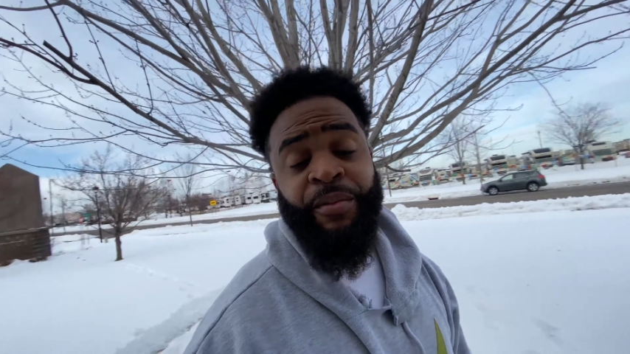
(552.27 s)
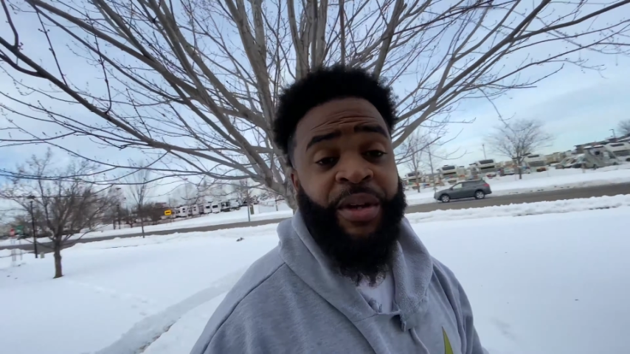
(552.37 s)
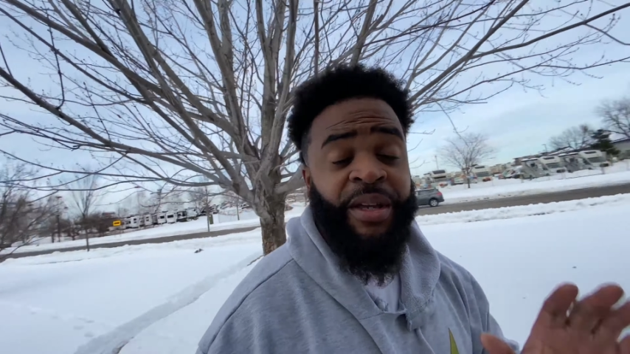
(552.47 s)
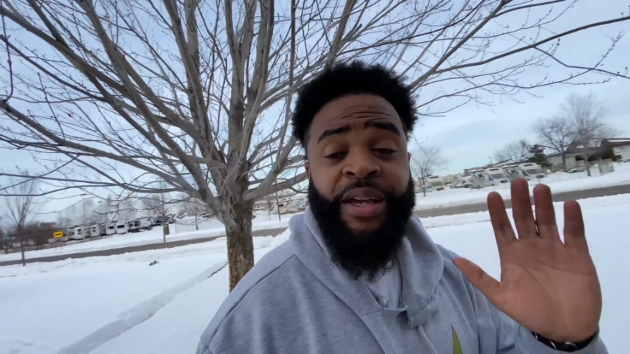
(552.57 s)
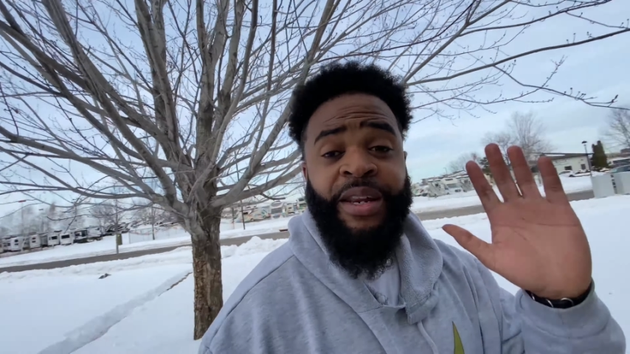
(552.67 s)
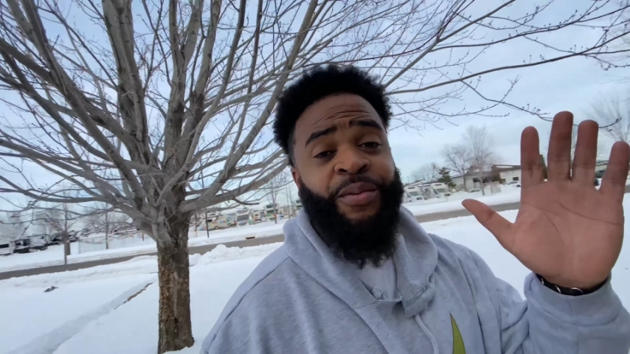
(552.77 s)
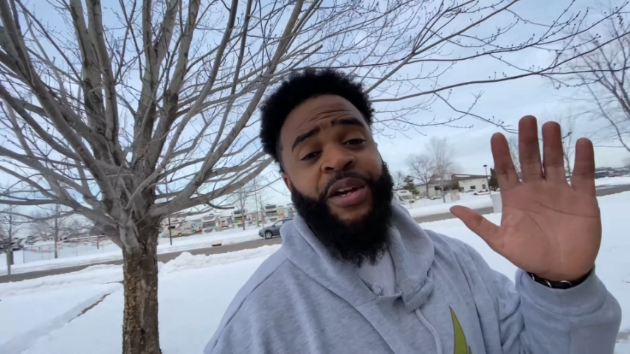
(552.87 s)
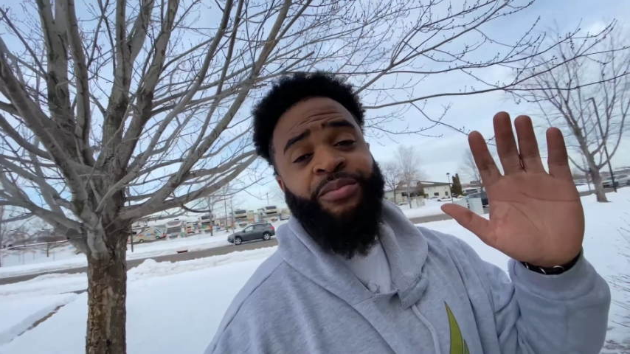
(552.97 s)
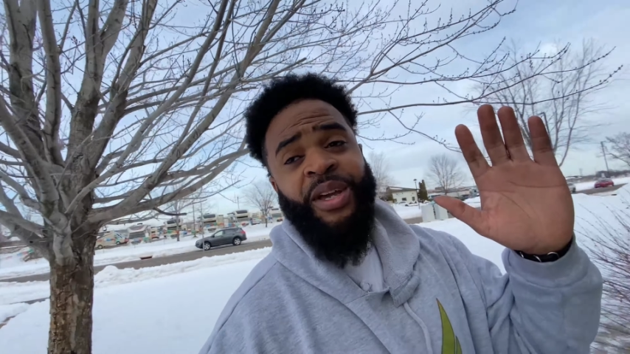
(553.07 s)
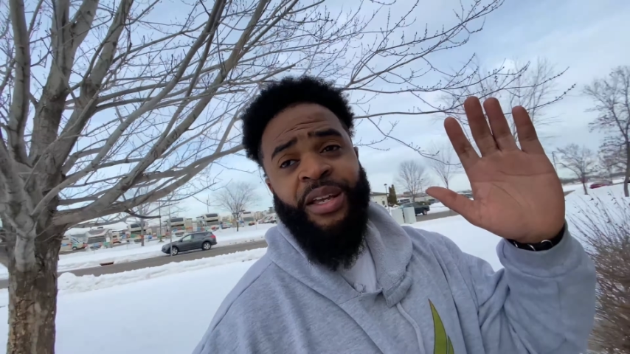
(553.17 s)
But
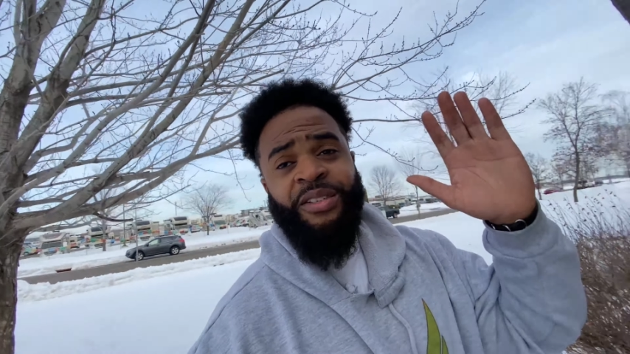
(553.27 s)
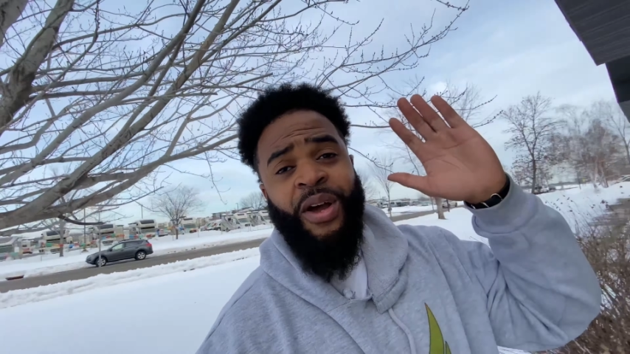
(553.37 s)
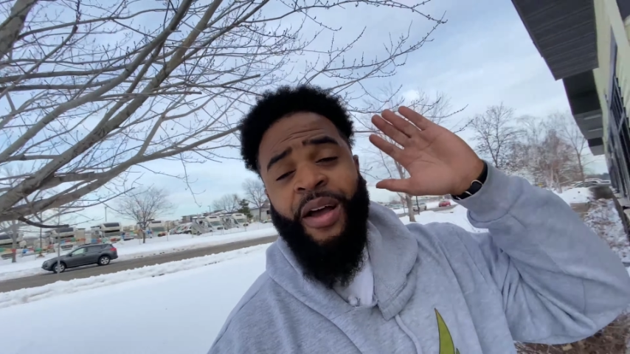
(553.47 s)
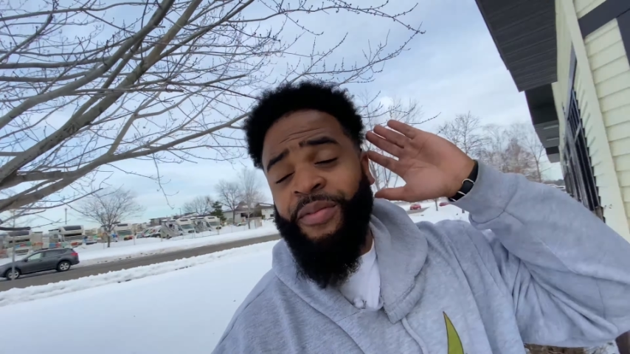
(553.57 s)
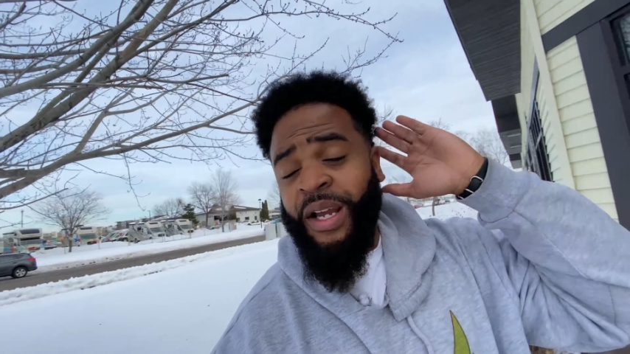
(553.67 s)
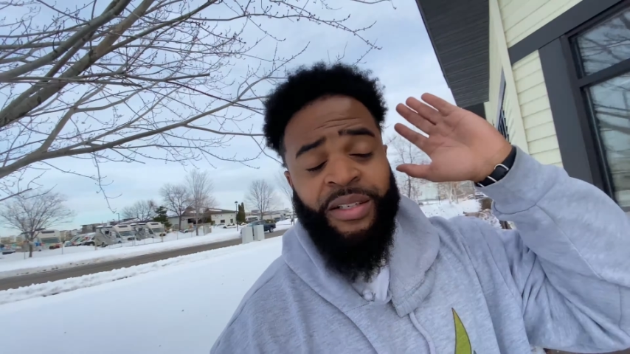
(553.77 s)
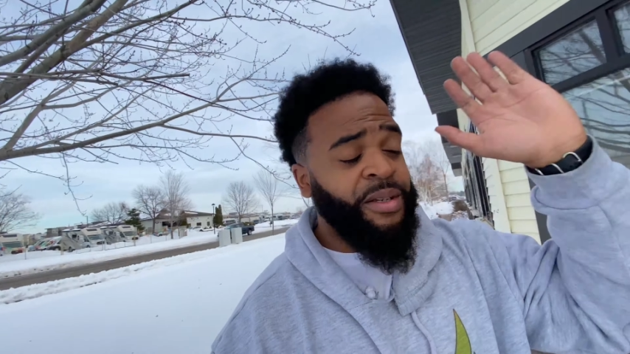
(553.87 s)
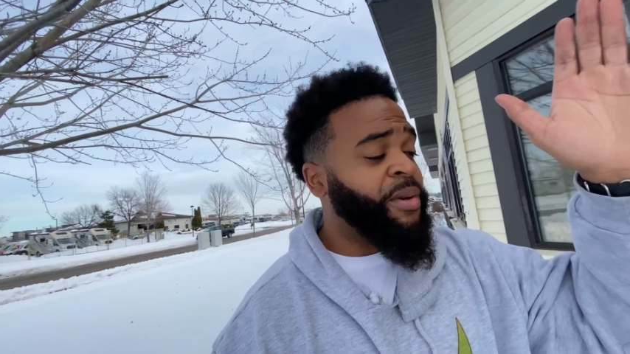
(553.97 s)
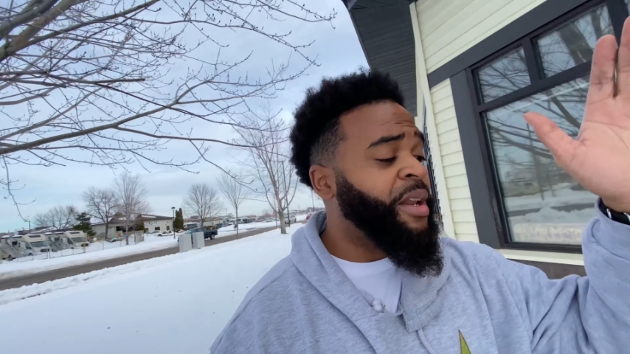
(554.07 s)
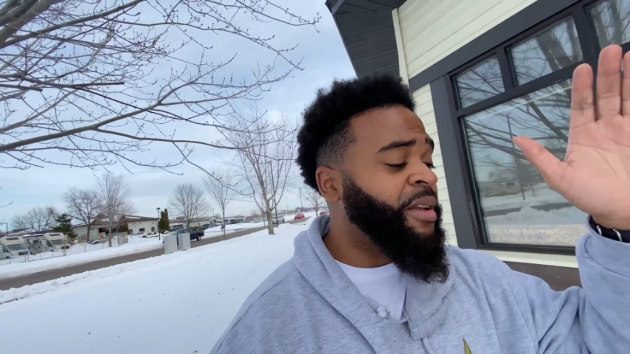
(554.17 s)
anyways, man. So I like I said,
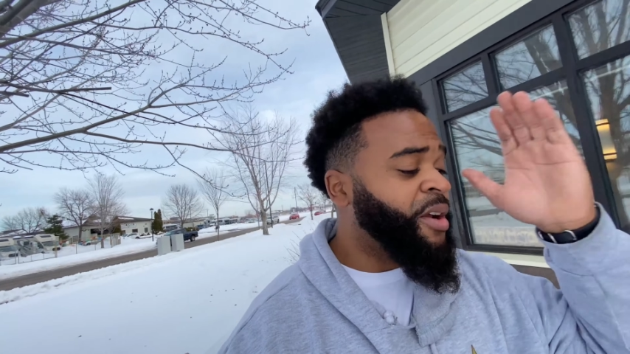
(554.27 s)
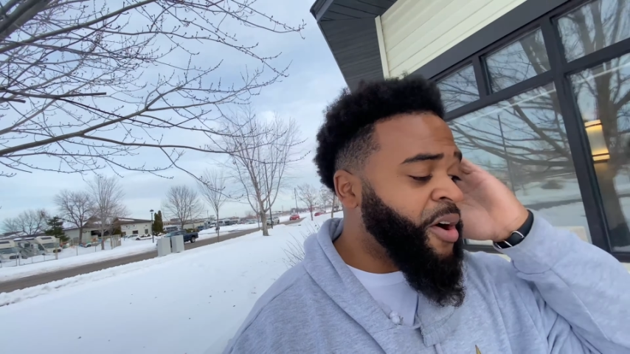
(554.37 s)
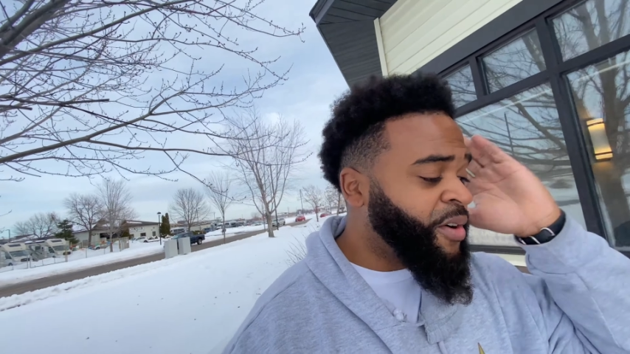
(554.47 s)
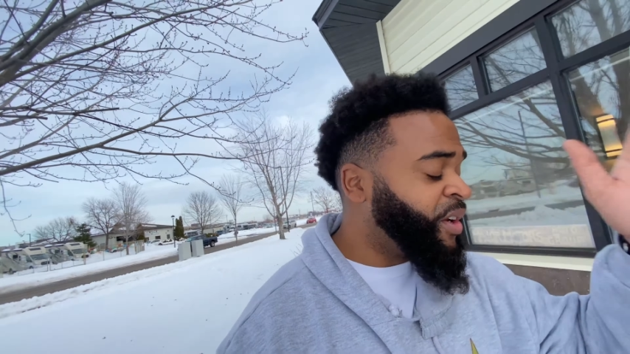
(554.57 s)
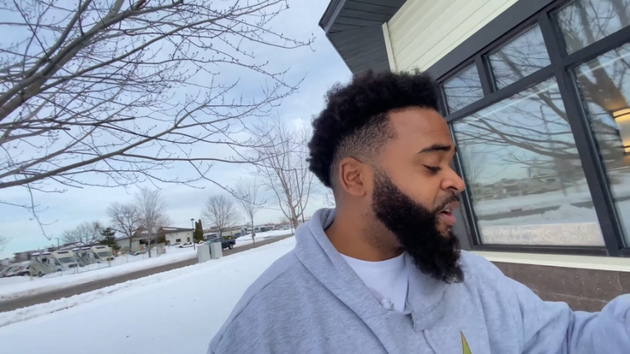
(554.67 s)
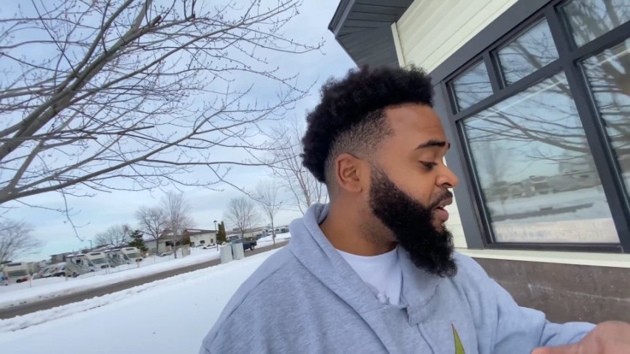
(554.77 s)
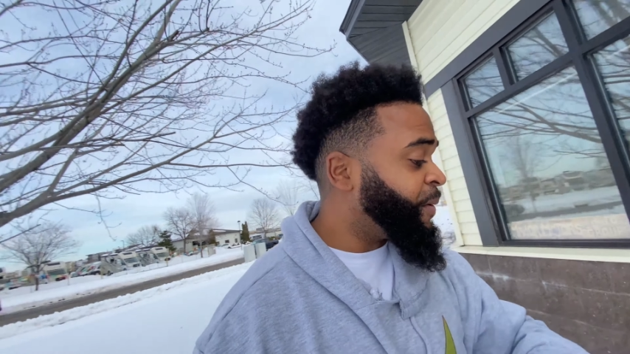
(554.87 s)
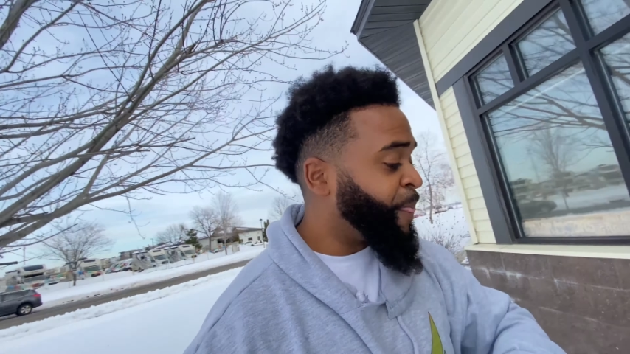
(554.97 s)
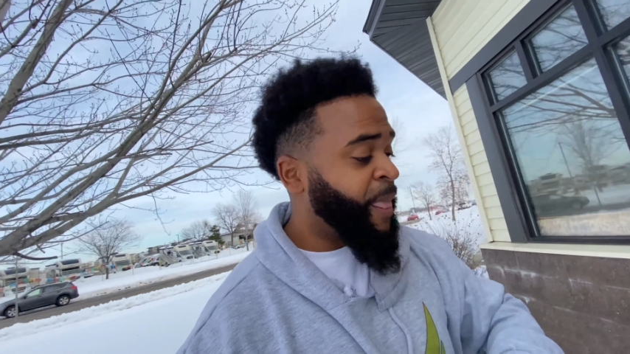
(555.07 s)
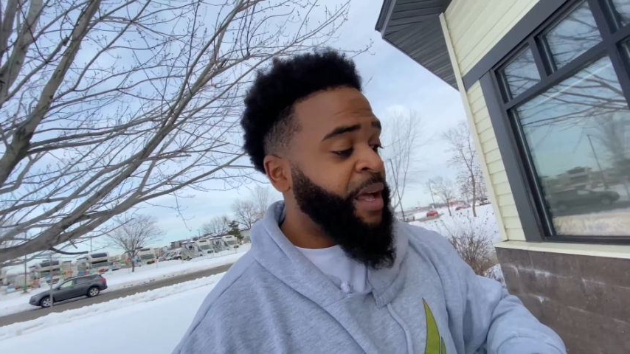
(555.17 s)
man, I didn't heard it all.
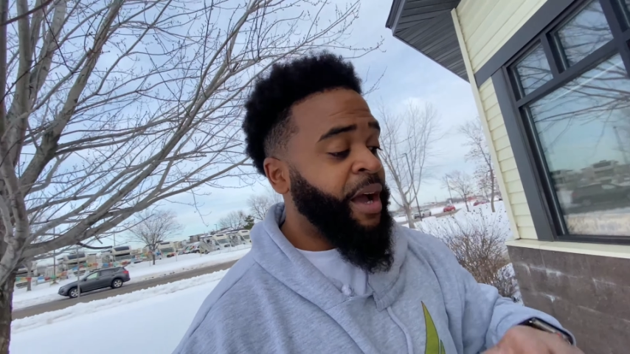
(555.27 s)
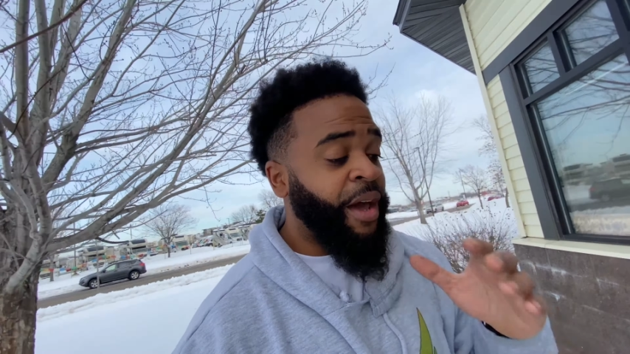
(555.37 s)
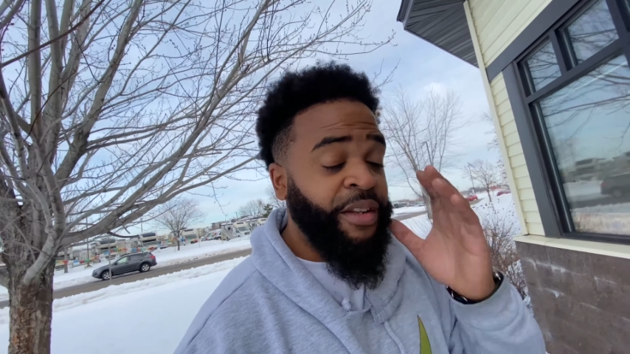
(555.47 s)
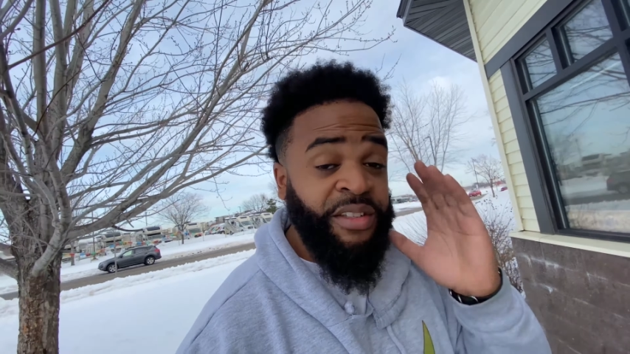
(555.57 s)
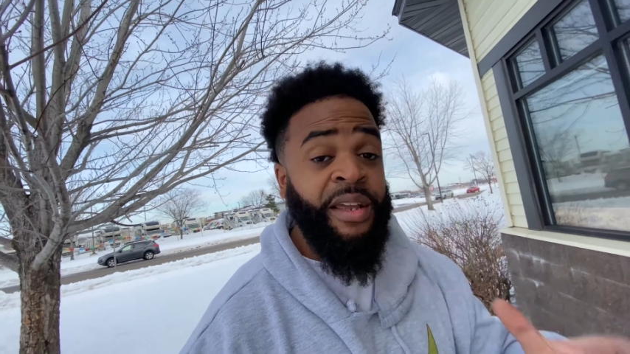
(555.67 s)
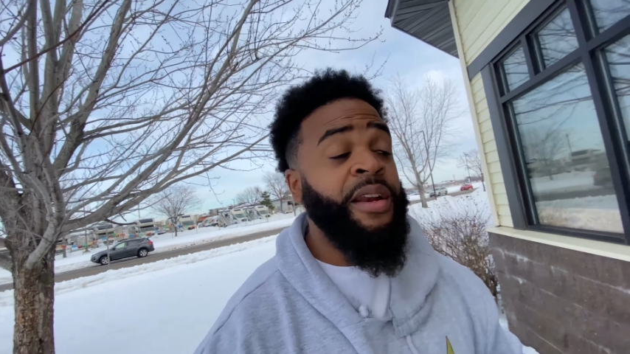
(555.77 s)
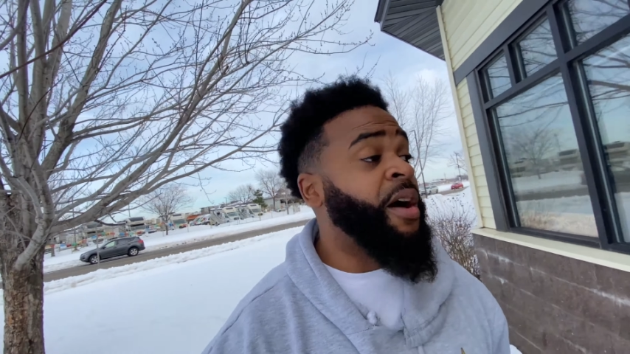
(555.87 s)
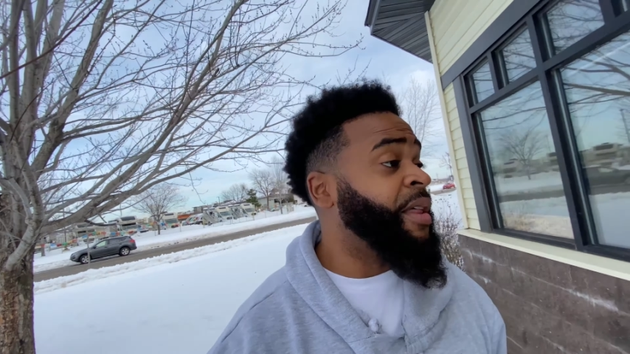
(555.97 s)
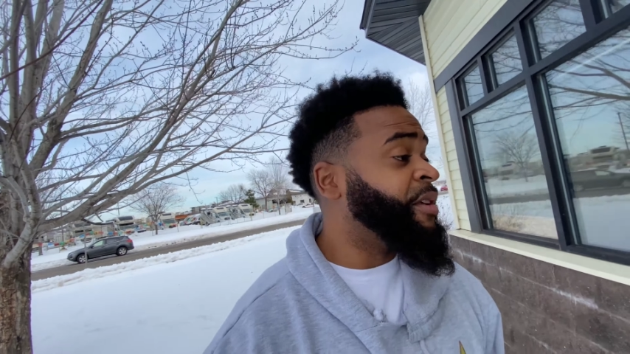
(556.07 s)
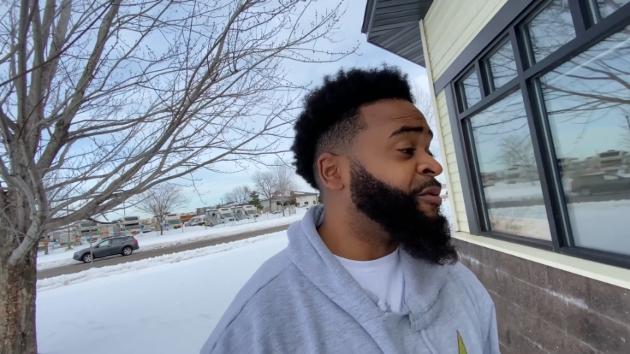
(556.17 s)
I didn't seen it all
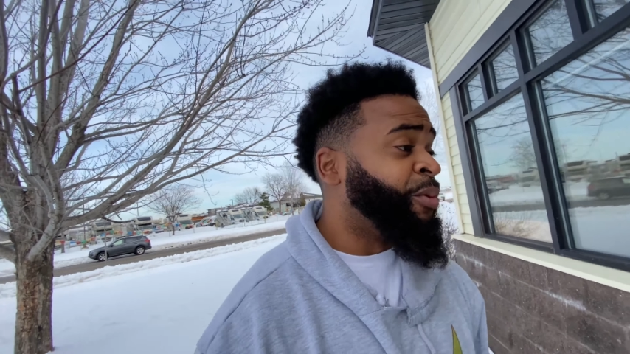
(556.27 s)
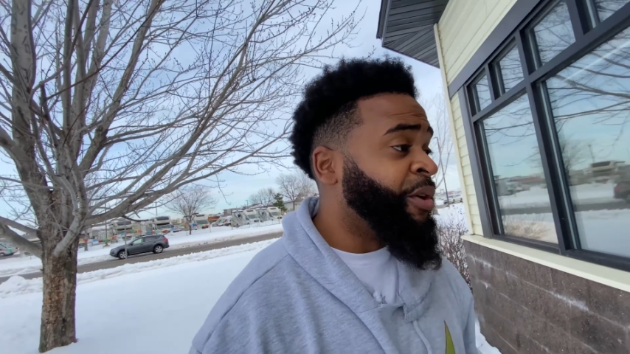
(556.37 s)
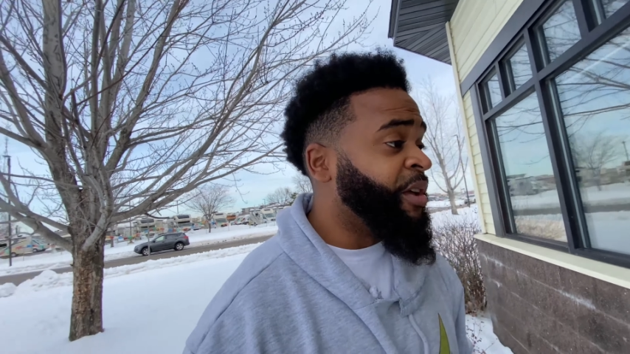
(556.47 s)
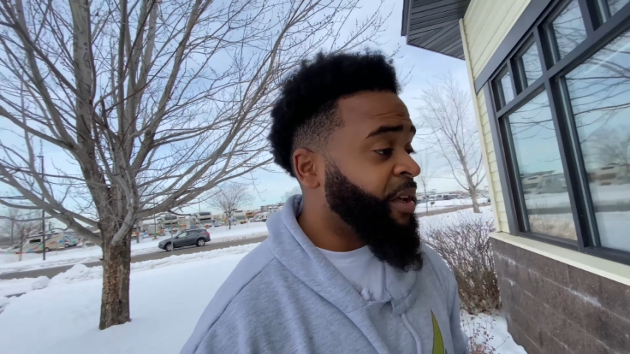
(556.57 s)
at this point,